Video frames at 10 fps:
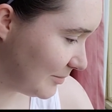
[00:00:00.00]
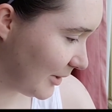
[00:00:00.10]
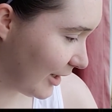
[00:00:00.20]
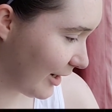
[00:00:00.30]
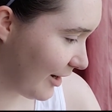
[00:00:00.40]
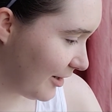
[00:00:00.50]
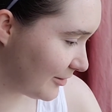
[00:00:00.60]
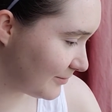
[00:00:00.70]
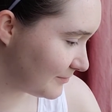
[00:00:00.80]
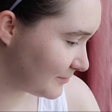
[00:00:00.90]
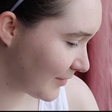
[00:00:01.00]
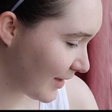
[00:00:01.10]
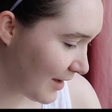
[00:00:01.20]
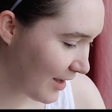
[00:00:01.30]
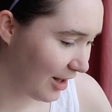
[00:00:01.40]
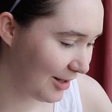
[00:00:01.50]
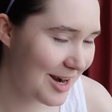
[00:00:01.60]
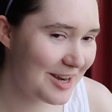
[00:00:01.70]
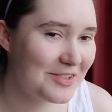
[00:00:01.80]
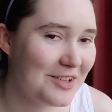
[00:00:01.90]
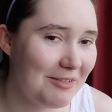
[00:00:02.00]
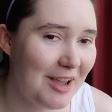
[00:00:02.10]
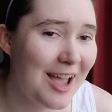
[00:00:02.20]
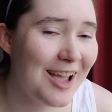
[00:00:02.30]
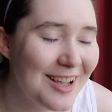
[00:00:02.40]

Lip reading: But, alright, so we